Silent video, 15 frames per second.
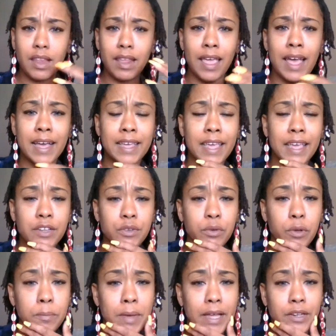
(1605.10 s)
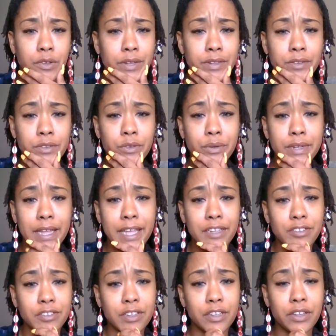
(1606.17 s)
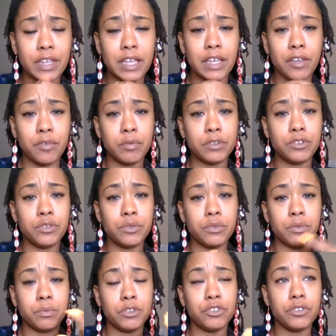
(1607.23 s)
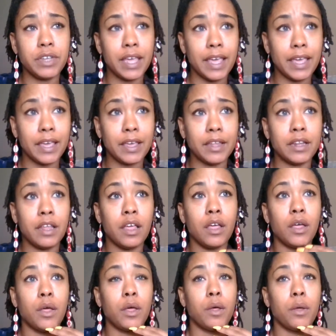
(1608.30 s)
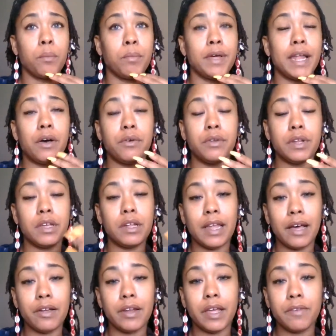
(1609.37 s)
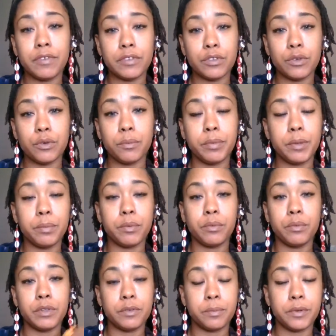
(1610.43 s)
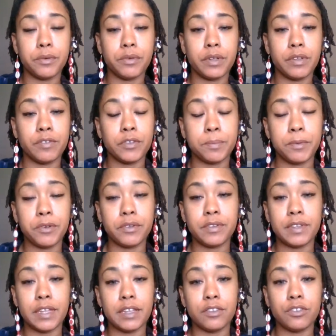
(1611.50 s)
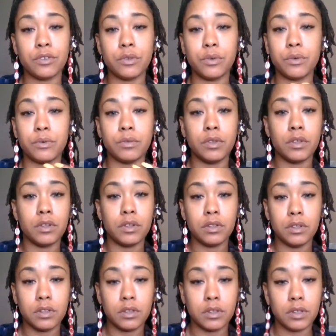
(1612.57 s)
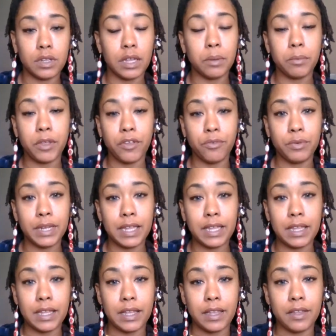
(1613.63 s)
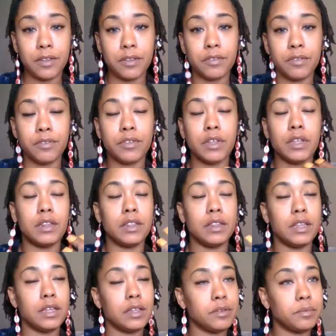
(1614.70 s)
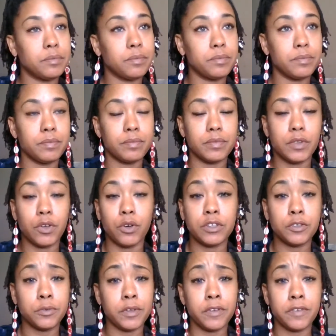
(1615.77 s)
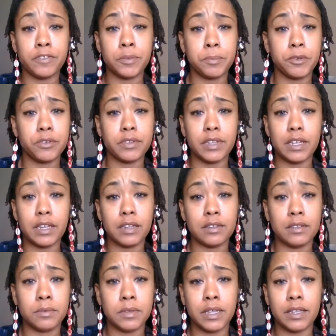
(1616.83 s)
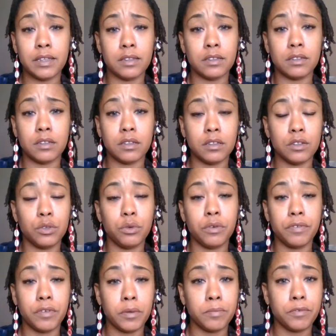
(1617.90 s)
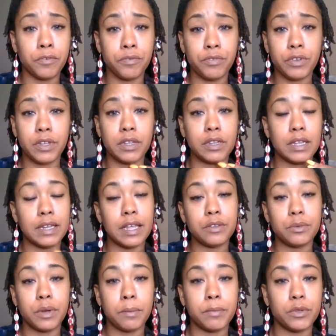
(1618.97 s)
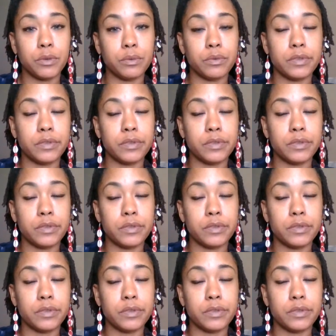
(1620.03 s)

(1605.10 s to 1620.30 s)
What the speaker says: I can't do them by donation. You can give what you can, but I only allow that for certain people with spirit. If spirit says, let them give what they can give, then, or if spirit says do it for them for free, then that's what I'm gonna do.